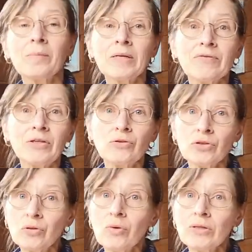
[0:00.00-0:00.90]
But if you
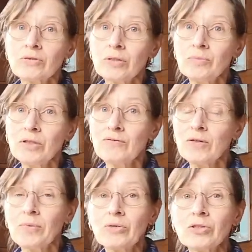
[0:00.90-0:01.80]
do want to move
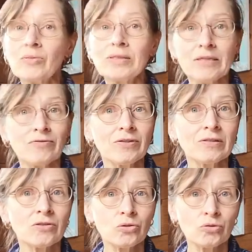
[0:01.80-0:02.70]
them on to a
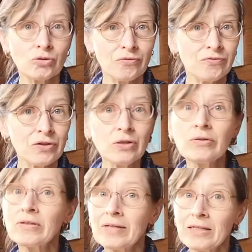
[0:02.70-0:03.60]
different sort of
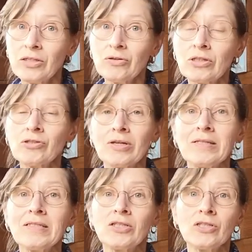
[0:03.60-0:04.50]
food, then you can
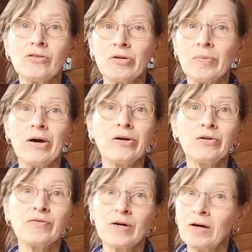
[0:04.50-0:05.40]
transition them
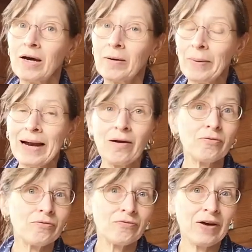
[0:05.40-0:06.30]
over
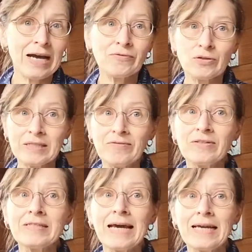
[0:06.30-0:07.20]
about five or
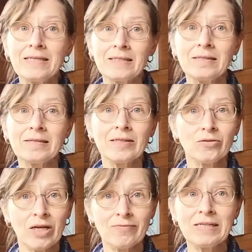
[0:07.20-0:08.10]
seven days
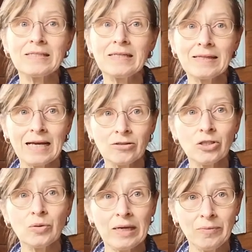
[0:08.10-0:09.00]
until they're eating that
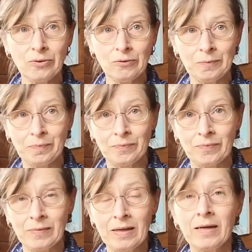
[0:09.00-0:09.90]
new kibble.
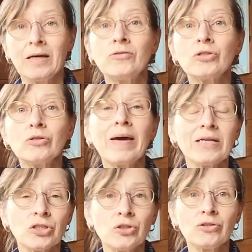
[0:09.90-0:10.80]
And do
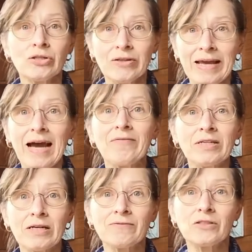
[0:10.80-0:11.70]
make sure that they have
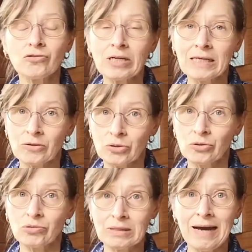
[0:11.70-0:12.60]
enough to drink at
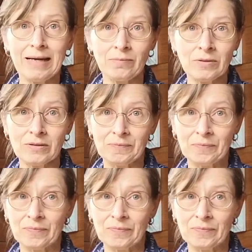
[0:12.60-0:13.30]
all times.